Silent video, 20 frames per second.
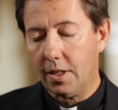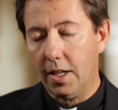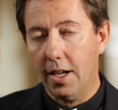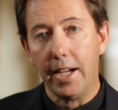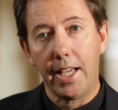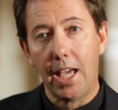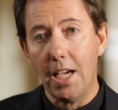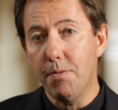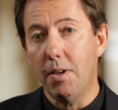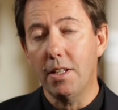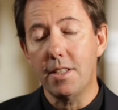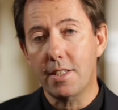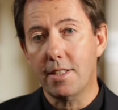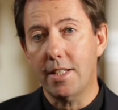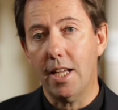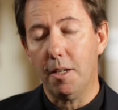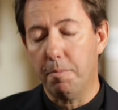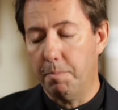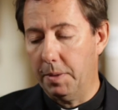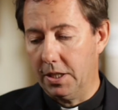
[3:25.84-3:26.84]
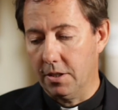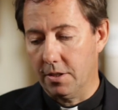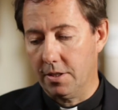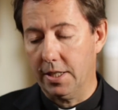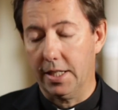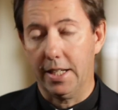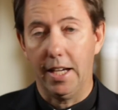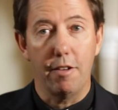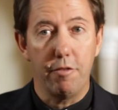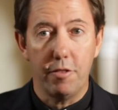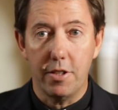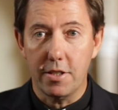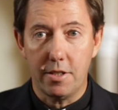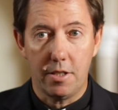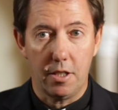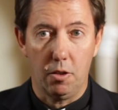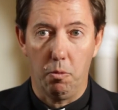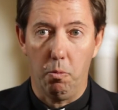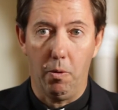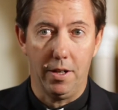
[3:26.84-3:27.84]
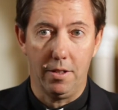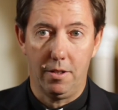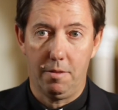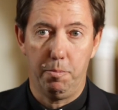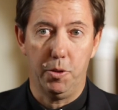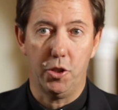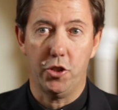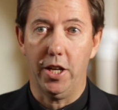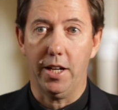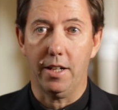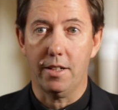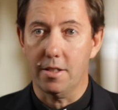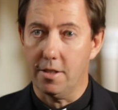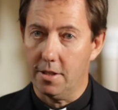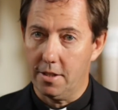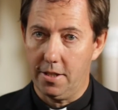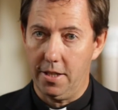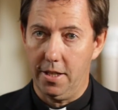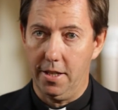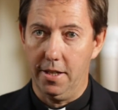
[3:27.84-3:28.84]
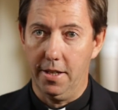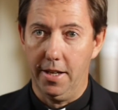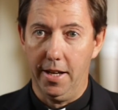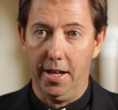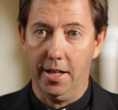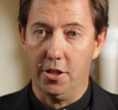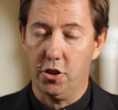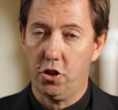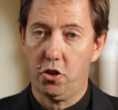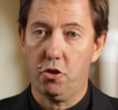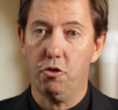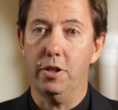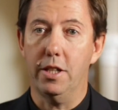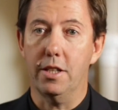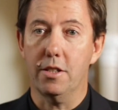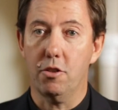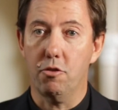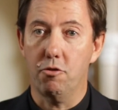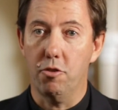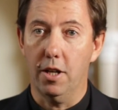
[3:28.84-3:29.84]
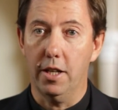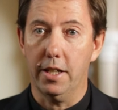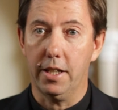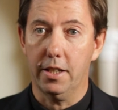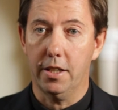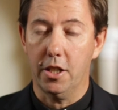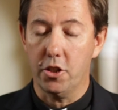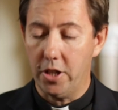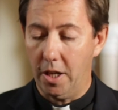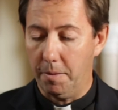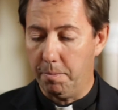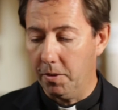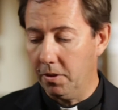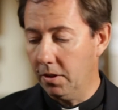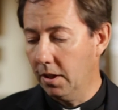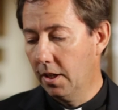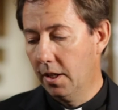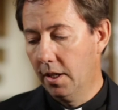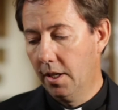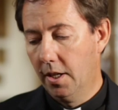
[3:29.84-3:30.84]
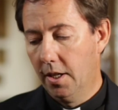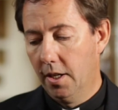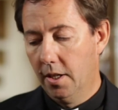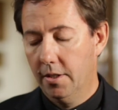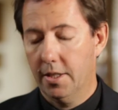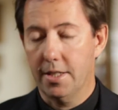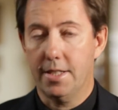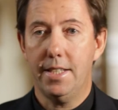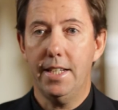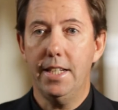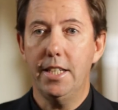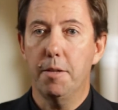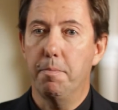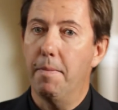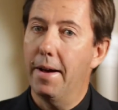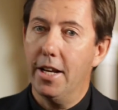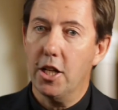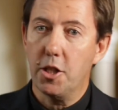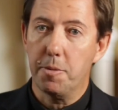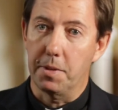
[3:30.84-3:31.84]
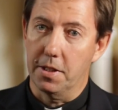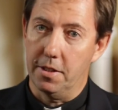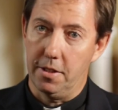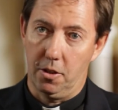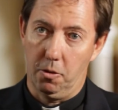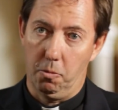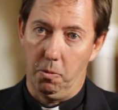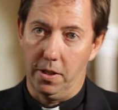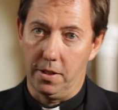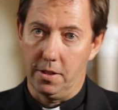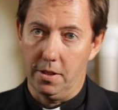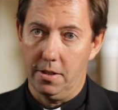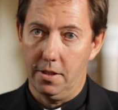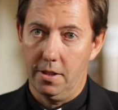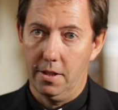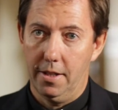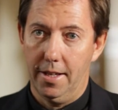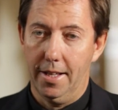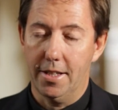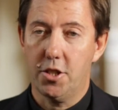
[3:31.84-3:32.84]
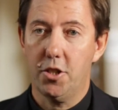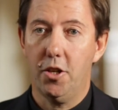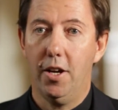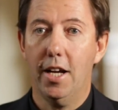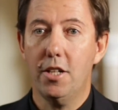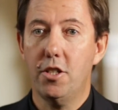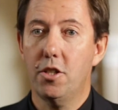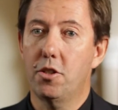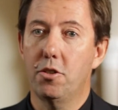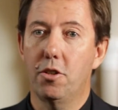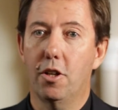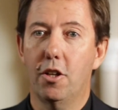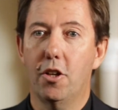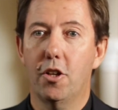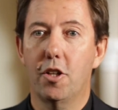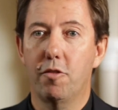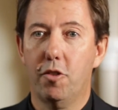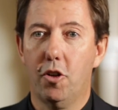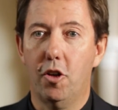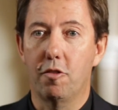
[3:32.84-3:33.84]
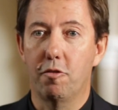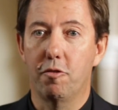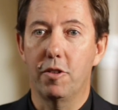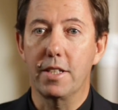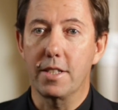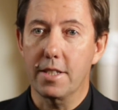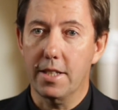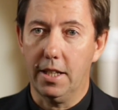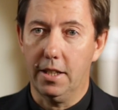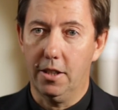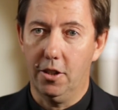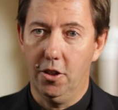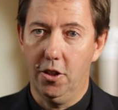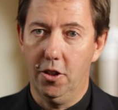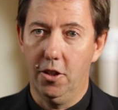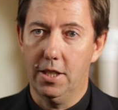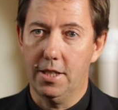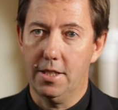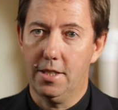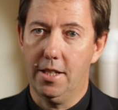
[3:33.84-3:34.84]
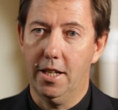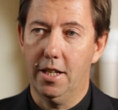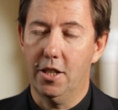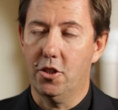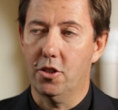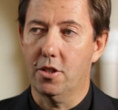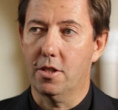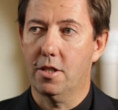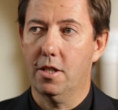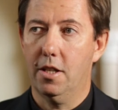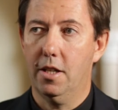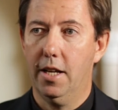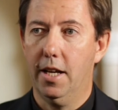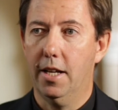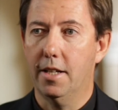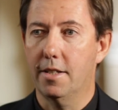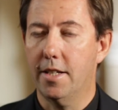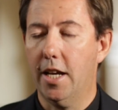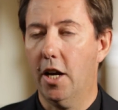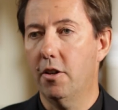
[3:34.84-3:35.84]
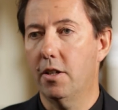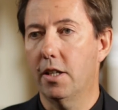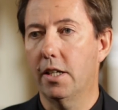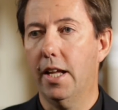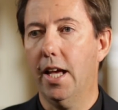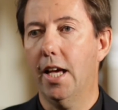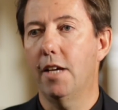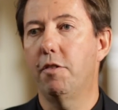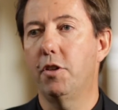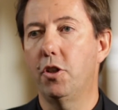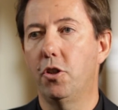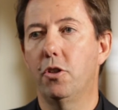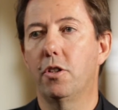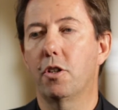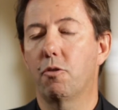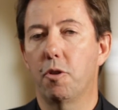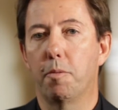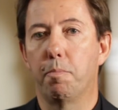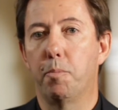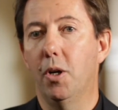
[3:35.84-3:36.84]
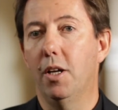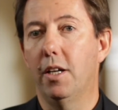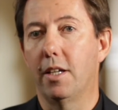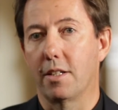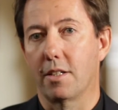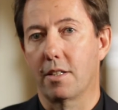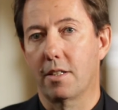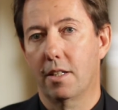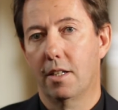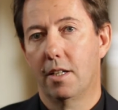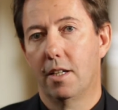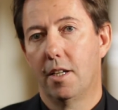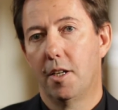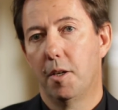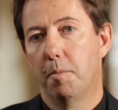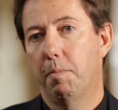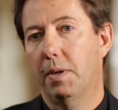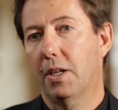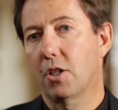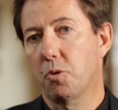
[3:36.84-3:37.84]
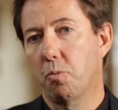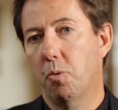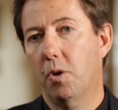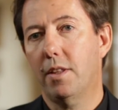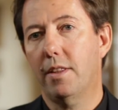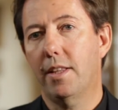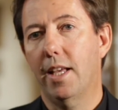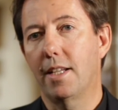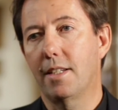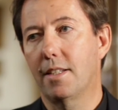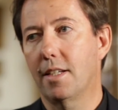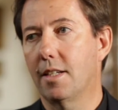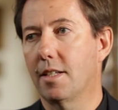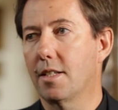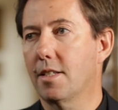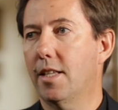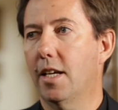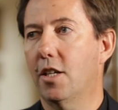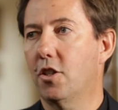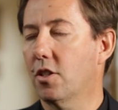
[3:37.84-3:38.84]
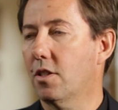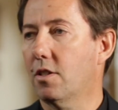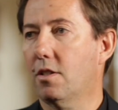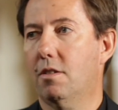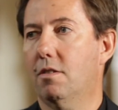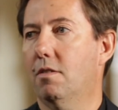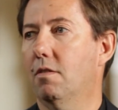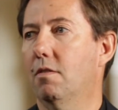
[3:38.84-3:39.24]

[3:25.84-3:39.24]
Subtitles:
I came unstuck because the governors didn't want projectors and screens and drilling in the chapel. The senior management didn't want it, and so I had to do a lot of convincing in the early stages. And Darren and AV Unit were brilliant, because what they did is they just